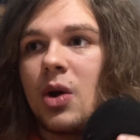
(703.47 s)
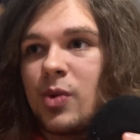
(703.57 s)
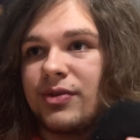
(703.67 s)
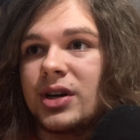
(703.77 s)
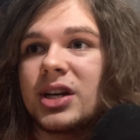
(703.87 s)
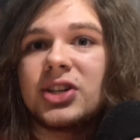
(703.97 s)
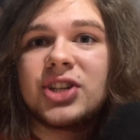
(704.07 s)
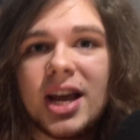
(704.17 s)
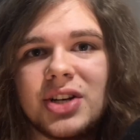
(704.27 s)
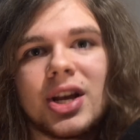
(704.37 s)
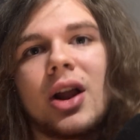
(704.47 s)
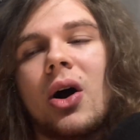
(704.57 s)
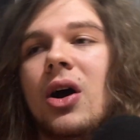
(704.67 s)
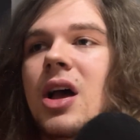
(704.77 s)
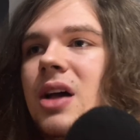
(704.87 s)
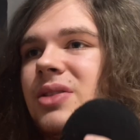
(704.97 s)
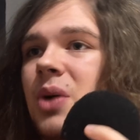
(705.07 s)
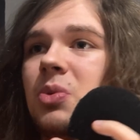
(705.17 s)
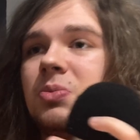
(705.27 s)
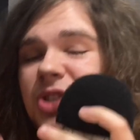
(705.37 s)
WiVRn can change it, or there
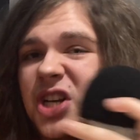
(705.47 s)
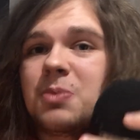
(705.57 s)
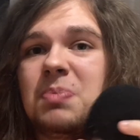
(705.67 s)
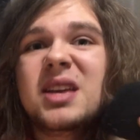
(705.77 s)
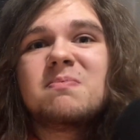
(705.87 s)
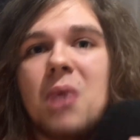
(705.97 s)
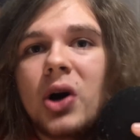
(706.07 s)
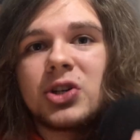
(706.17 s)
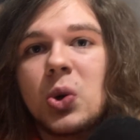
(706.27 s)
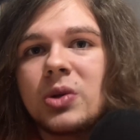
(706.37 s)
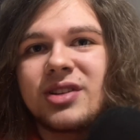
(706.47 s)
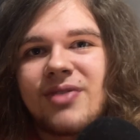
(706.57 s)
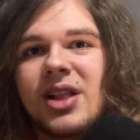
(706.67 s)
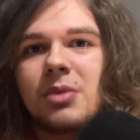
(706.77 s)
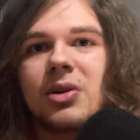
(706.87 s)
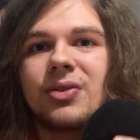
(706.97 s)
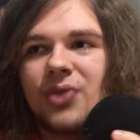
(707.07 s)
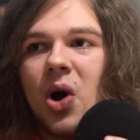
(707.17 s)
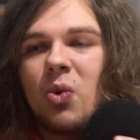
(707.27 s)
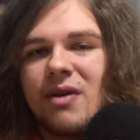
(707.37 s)
will just be more tools available
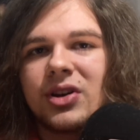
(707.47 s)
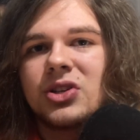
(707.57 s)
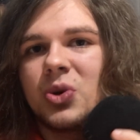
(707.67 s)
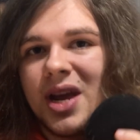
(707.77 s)
for WiVRn to